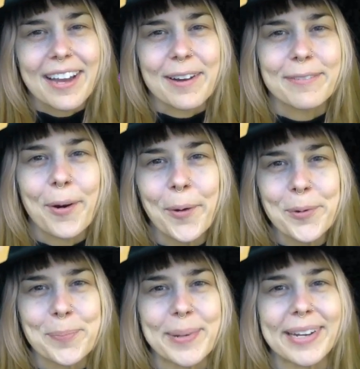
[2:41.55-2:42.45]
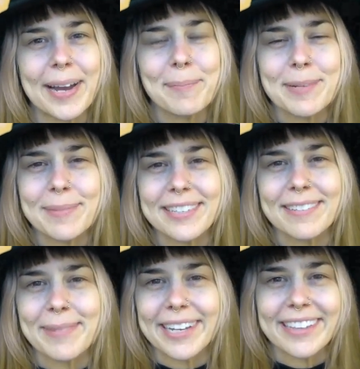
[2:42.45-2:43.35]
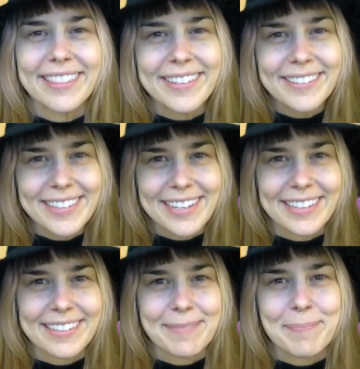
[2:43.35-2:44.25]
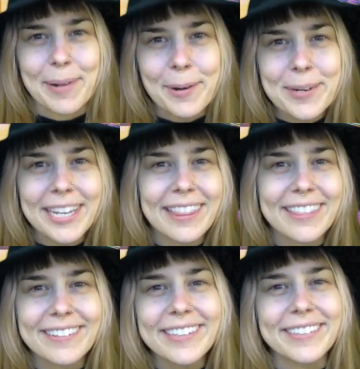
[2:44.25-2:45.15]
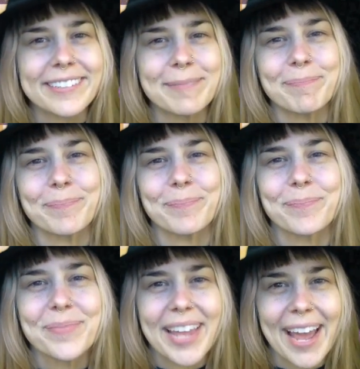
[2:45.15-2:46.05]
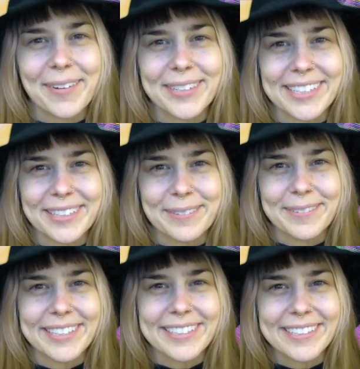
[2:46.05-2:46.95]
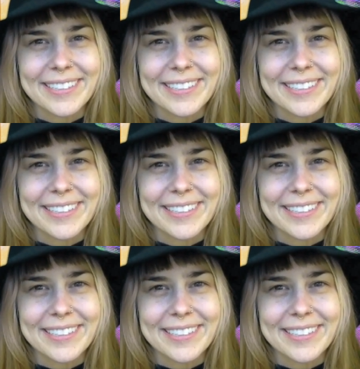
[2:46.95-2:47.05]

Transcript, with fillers: of hope and optimism and enthusiasm poking through. How do you feel?